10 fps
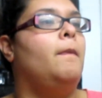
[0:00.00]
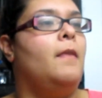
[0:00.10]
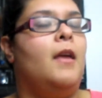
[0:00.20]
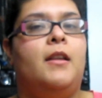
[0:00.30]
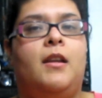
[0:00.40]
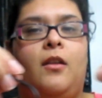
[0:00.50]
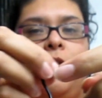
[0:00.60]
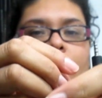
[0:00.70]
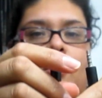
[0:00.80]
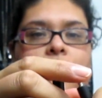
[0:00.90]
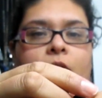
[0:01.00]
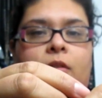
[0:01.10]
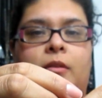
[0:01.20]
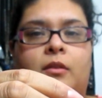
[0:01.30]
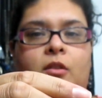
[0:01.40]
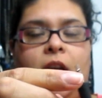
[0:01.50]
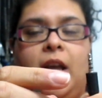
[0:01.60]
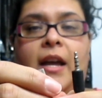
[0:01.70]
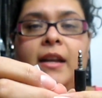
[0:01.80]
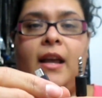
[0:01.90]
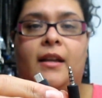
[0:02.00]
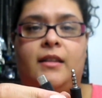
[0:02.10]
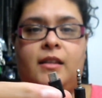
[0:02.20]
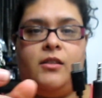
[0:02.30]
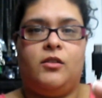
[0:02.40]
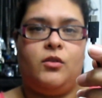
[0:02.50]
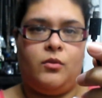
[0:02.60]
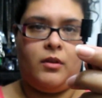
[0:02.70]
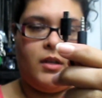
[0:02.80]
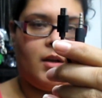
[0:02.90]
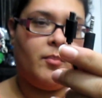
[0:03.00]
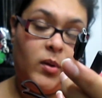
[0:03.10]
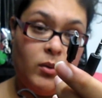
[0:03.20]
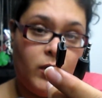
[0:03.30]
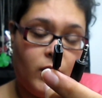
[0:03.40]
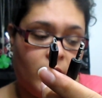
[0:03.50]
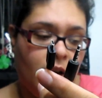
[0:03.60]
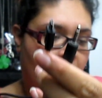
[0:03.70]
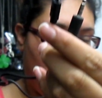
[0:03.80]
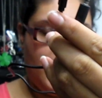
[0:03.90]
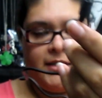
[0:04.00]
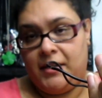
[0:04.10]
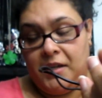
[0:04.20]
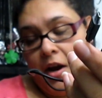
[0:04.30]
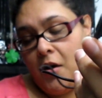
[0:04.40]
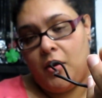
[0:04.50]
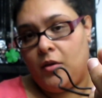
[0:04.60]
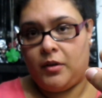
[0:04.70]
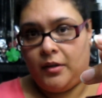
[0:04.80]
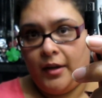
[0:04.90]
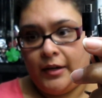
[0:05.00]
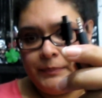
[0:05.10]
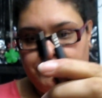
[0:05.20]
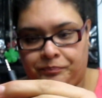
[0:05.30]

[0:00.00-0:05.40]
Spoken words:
another, you can connect this to the computer and sing karaoke there.